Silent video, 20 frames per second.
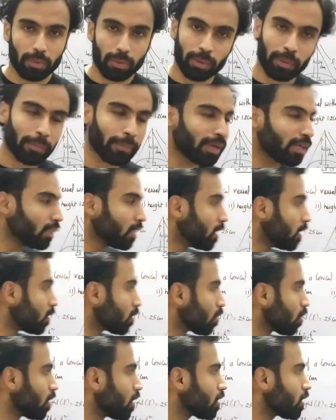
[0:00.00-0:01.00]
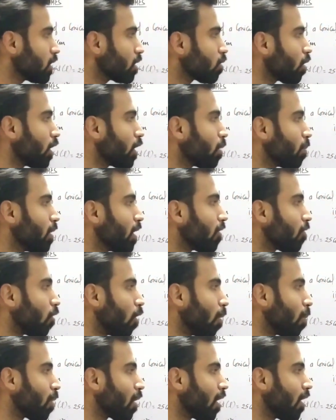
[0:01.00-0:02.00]
Remember, so this is going to be the
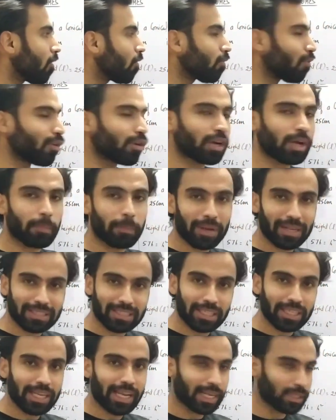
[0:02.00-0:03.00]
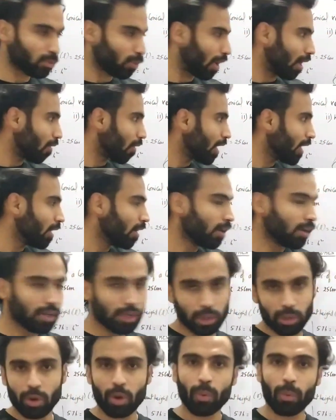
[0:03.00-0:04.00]
formula for capacity as well, right?
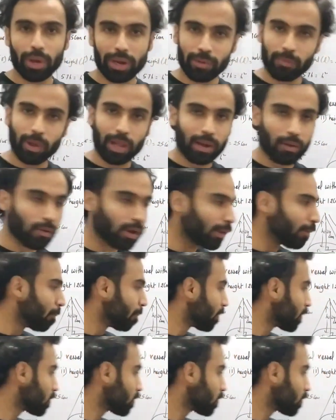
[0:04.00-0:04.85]
You know very well, right?